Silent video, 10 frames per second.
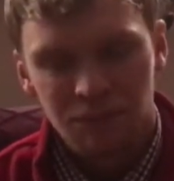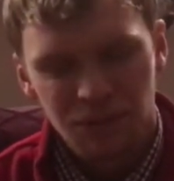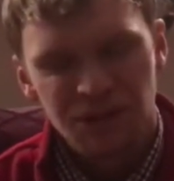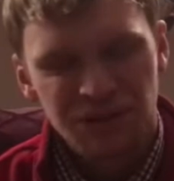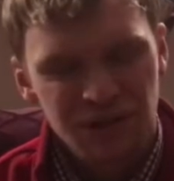
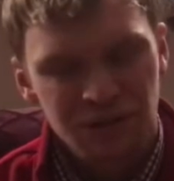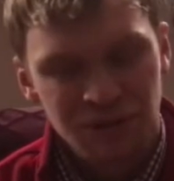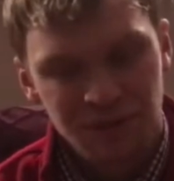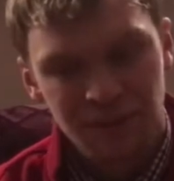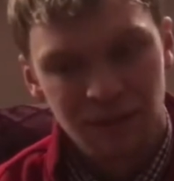But he's here in
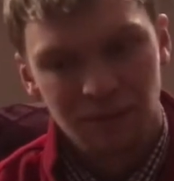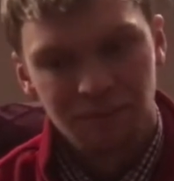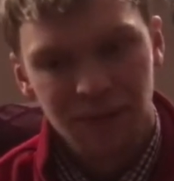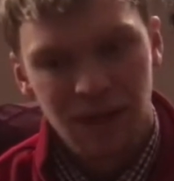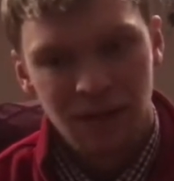spirit.
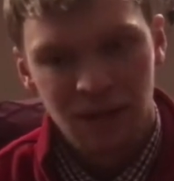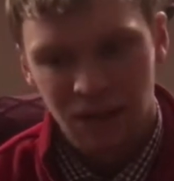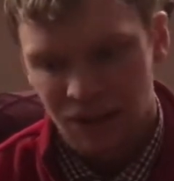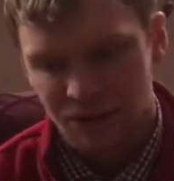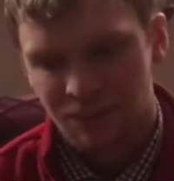And I
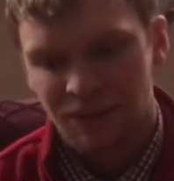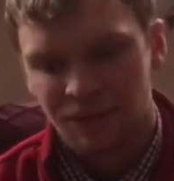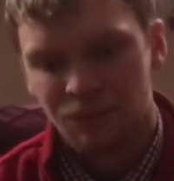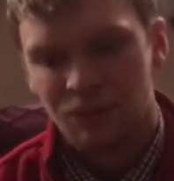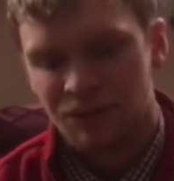like to
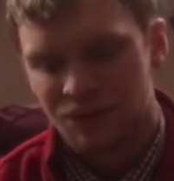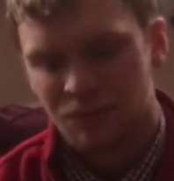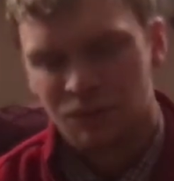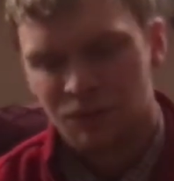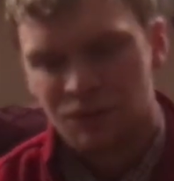believe when
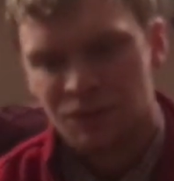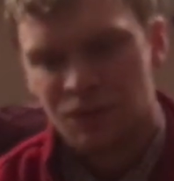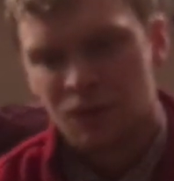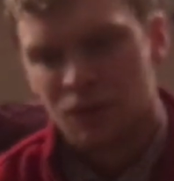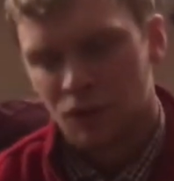someone's
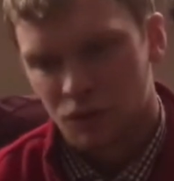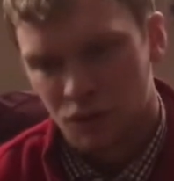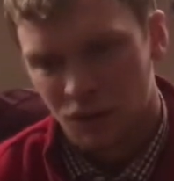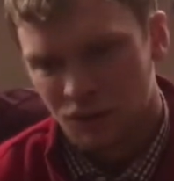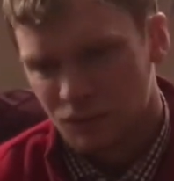
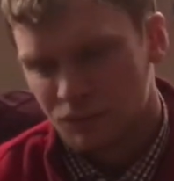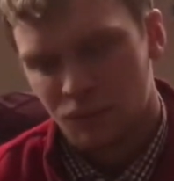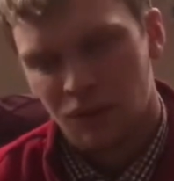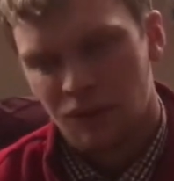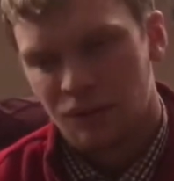gone,
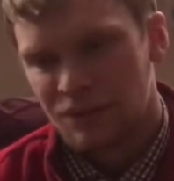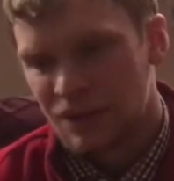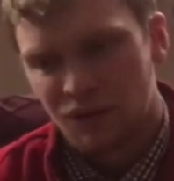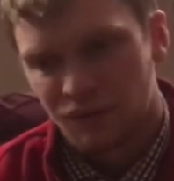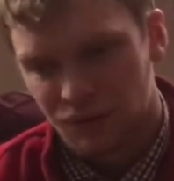they're
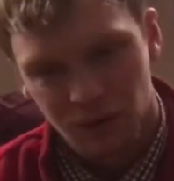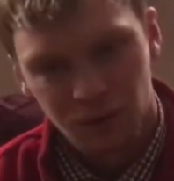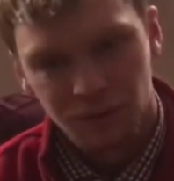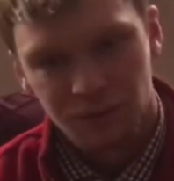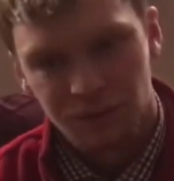not
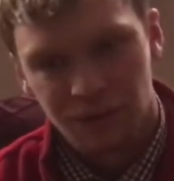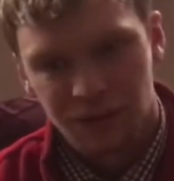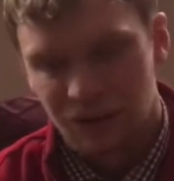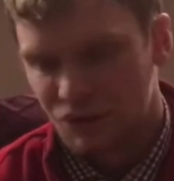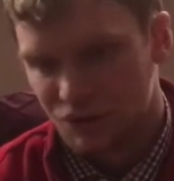forgotten.
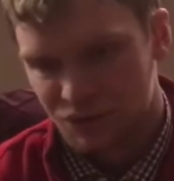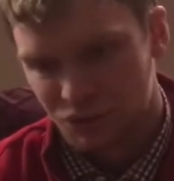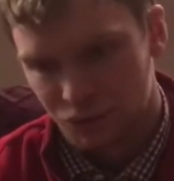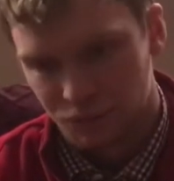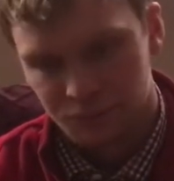They're not at
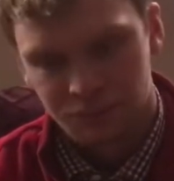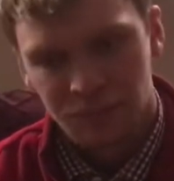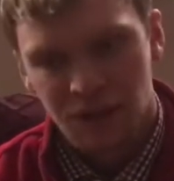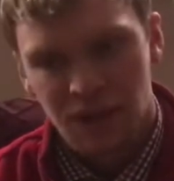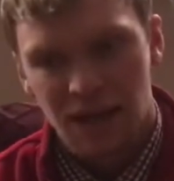all.
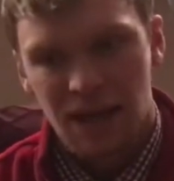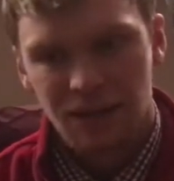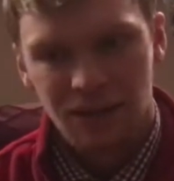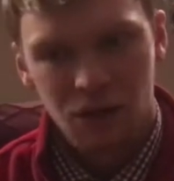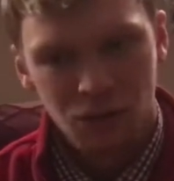
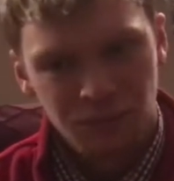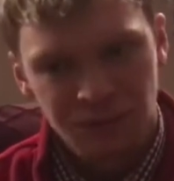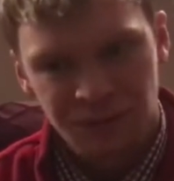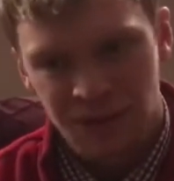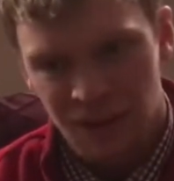and they're
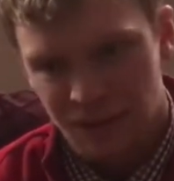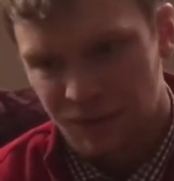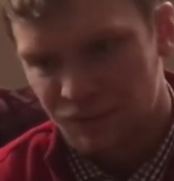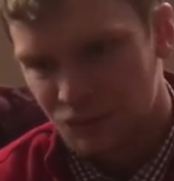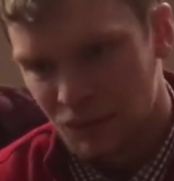only dead
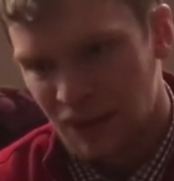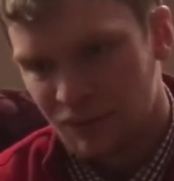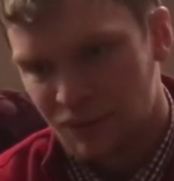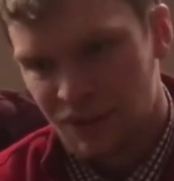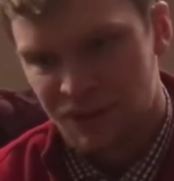if you allow
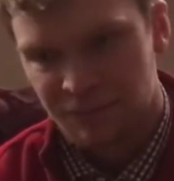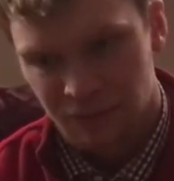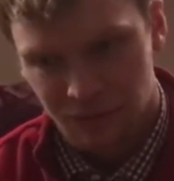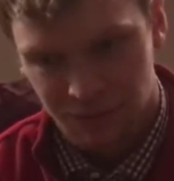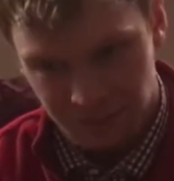their
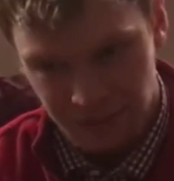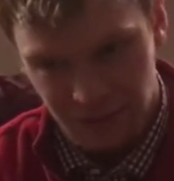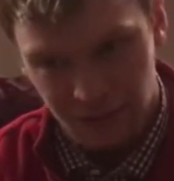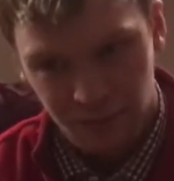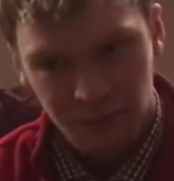spirit to be
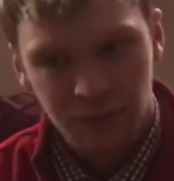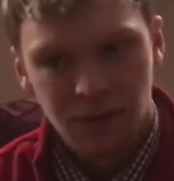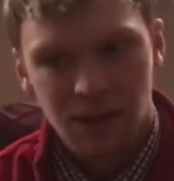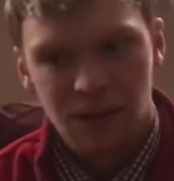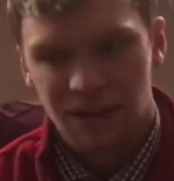dead.
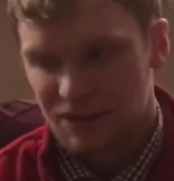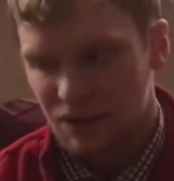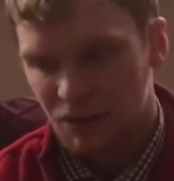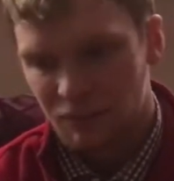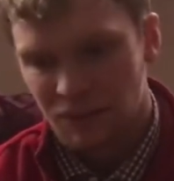And that's how I